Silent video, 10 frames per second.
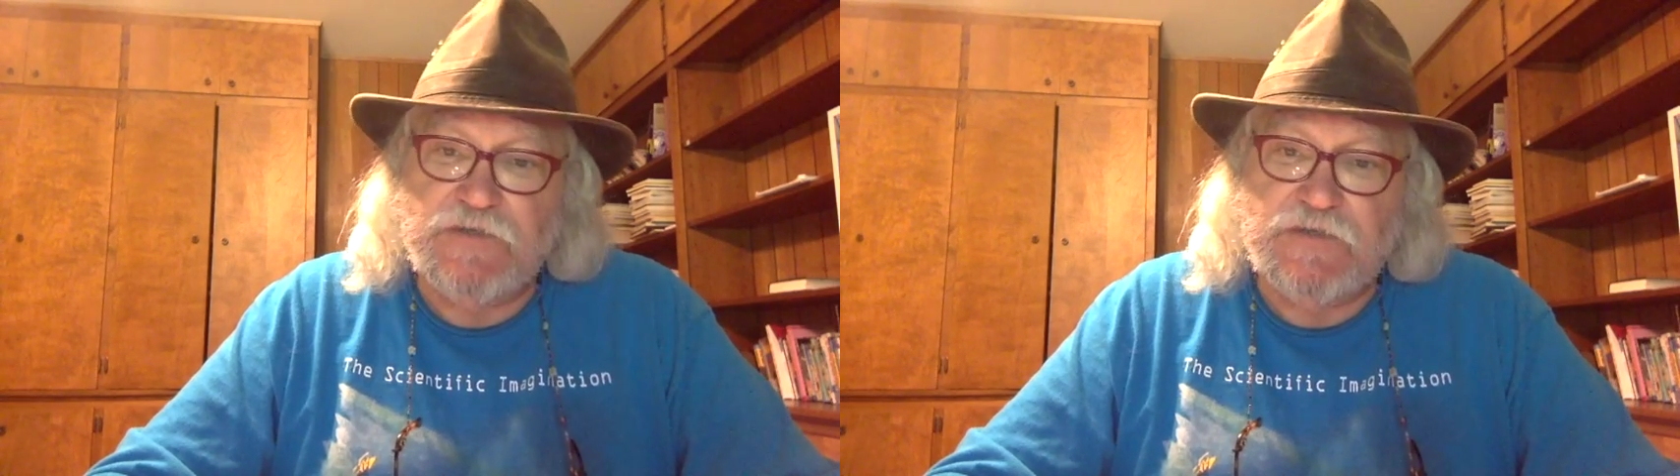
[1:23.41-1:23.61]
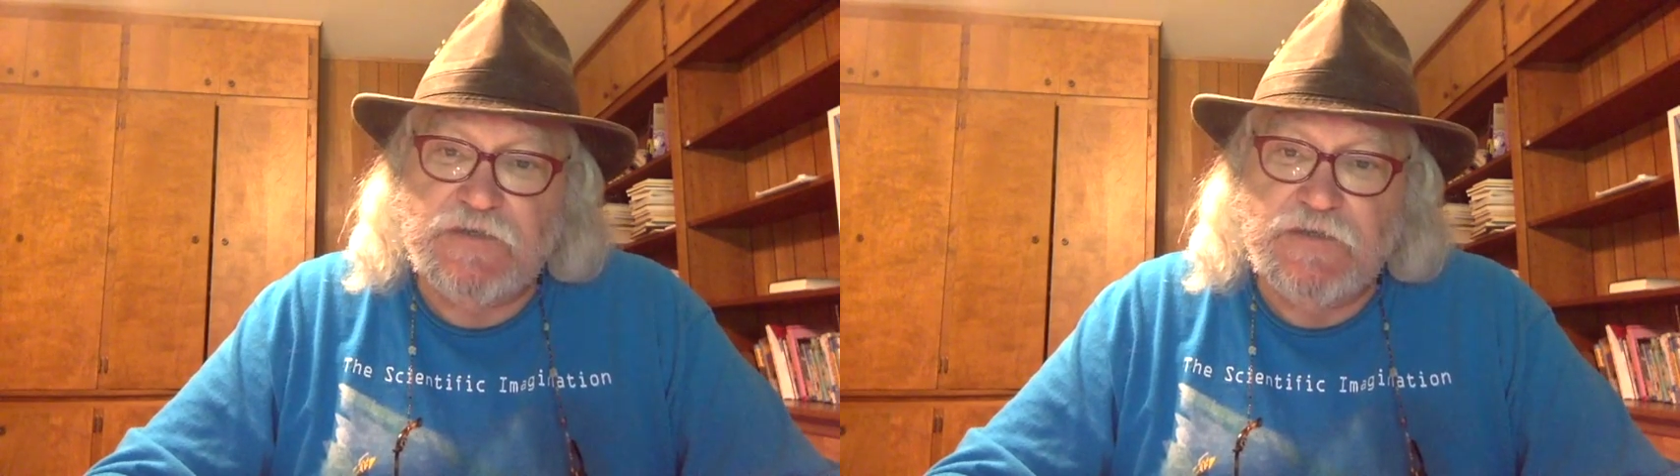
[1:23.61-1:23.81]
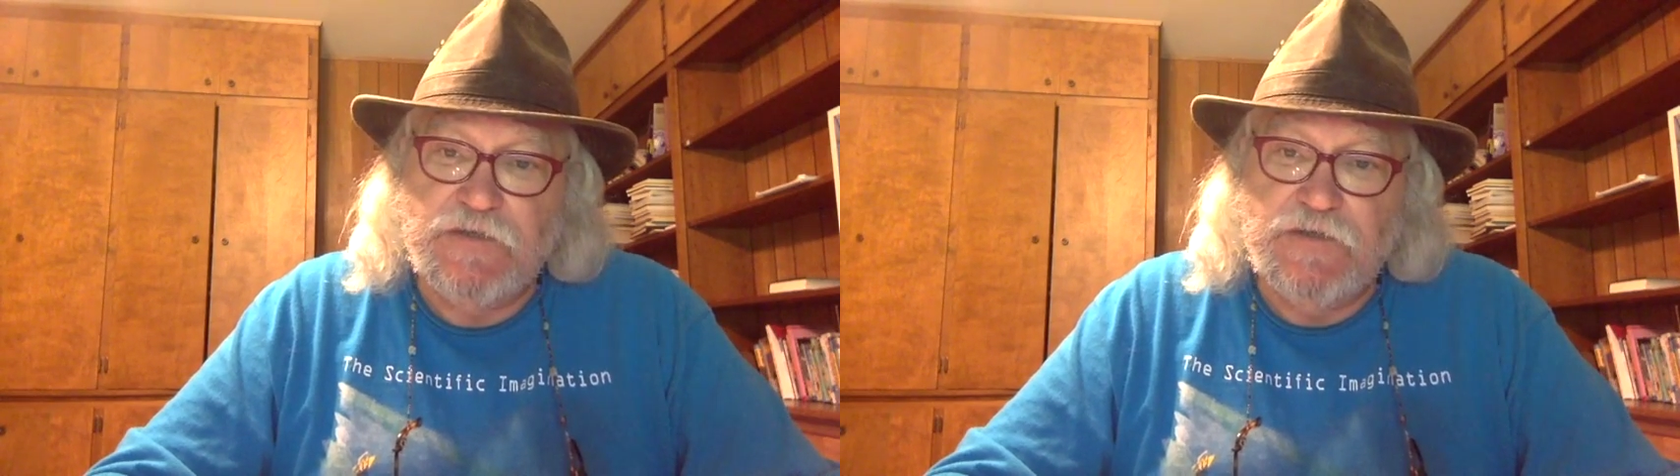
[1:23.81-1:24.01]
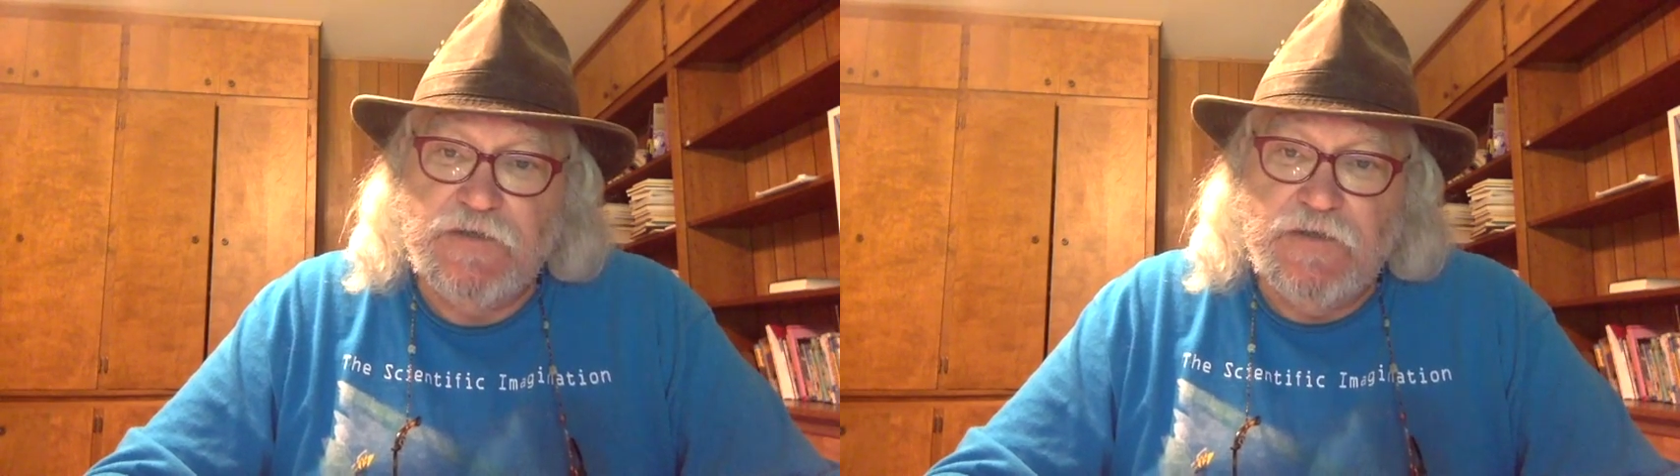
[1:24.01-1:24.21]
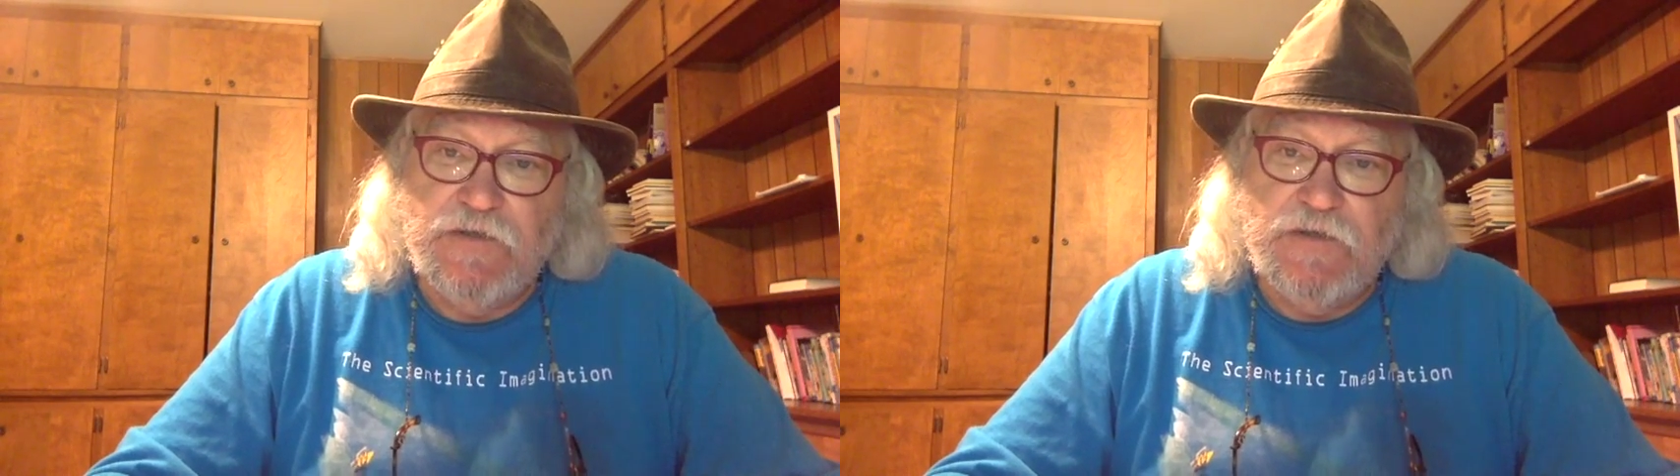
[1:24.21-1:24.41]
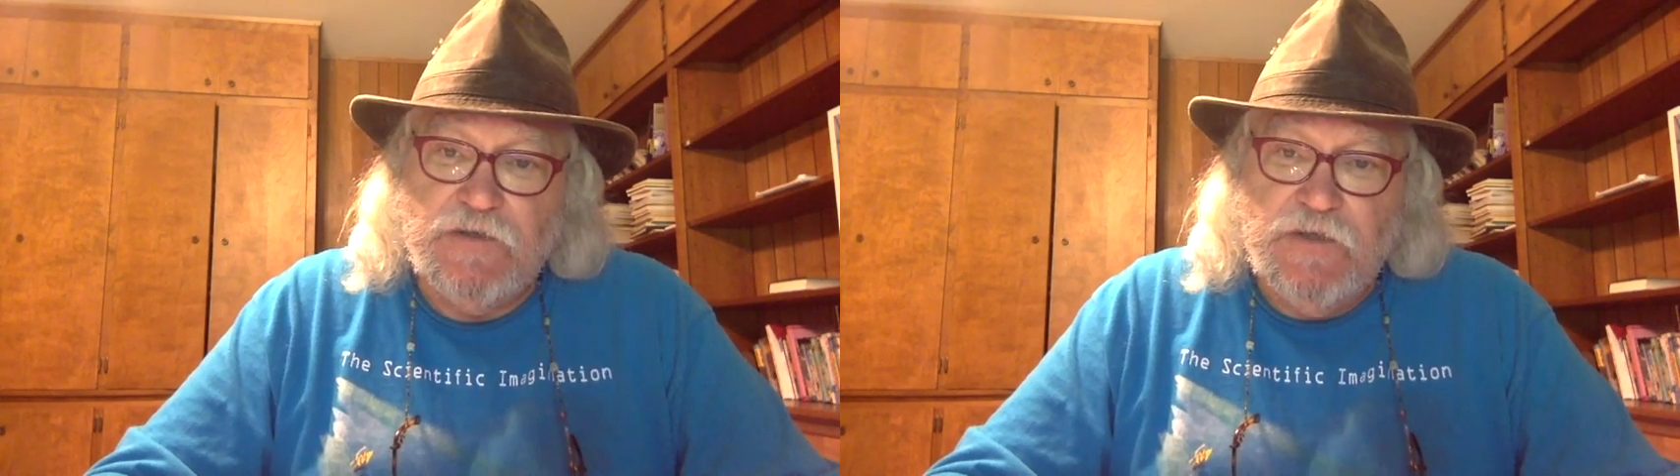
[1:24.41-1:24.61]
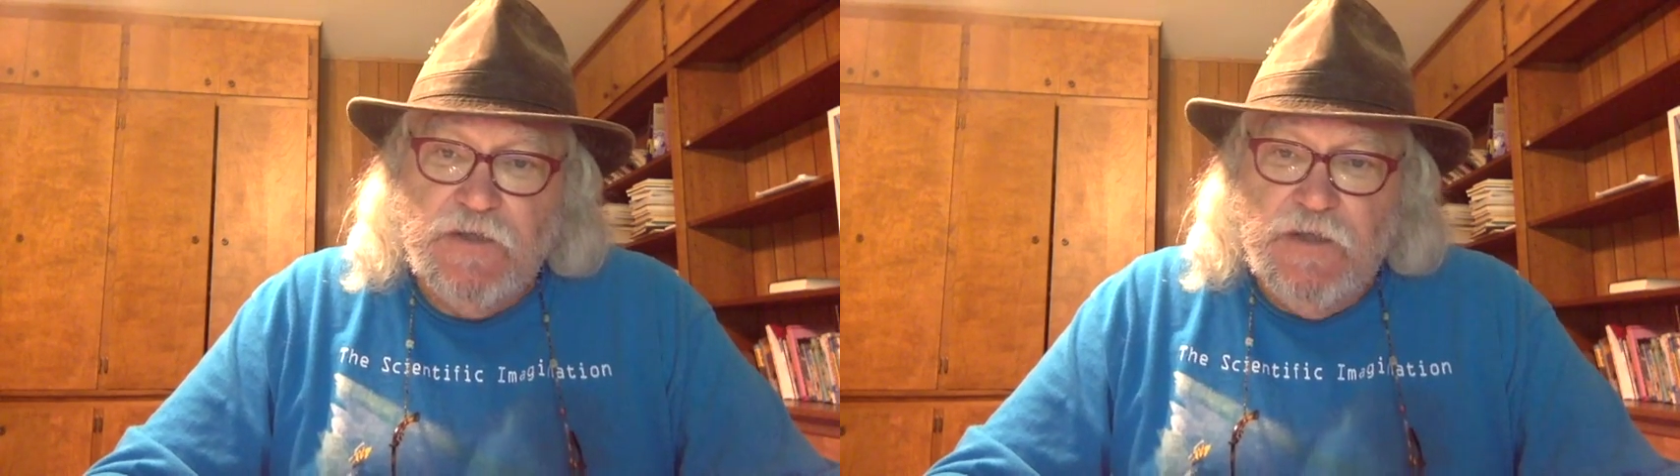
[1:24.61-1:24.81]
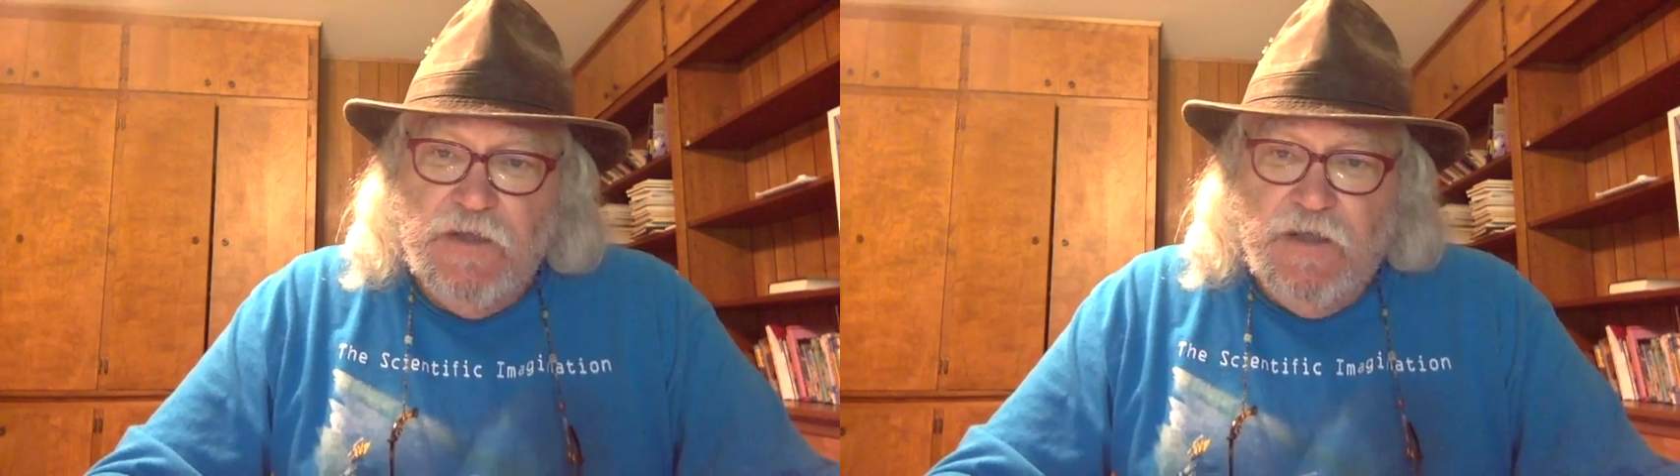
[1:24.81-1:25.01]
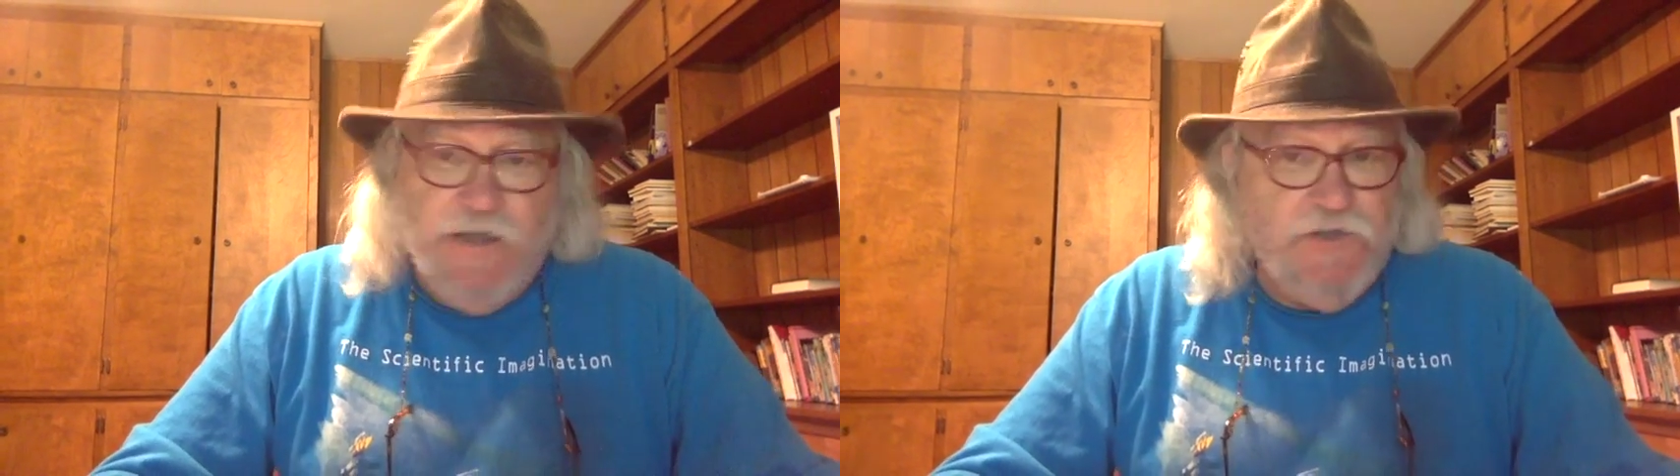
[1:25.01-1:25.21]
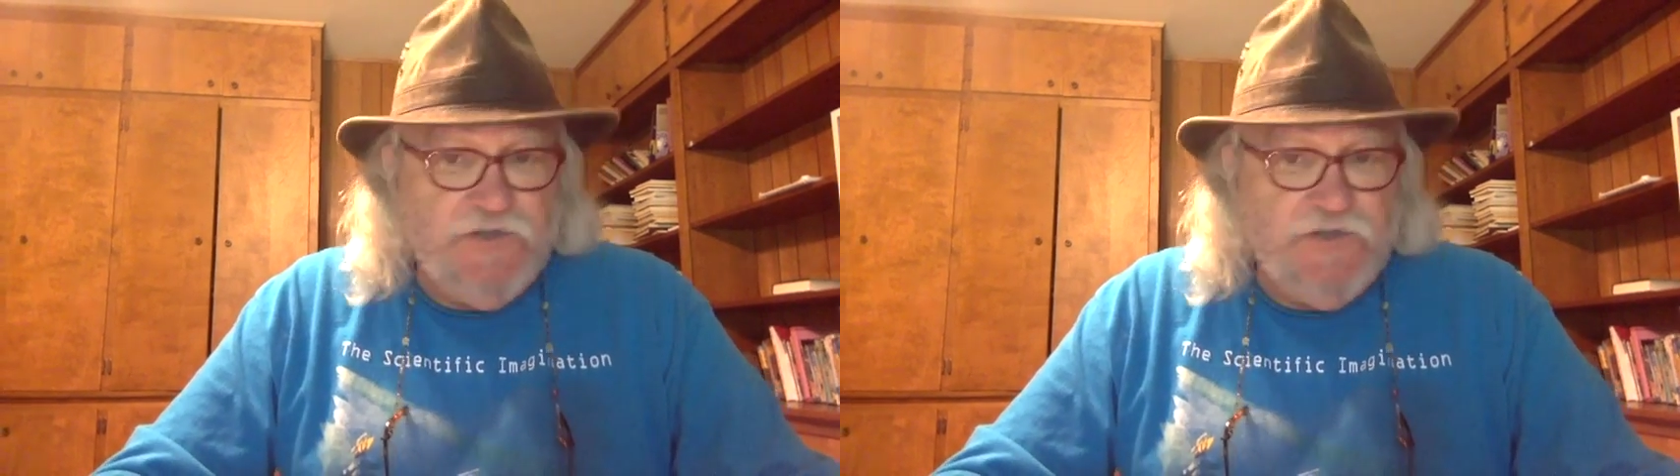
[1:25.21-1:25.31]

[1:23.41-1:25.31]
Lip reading: I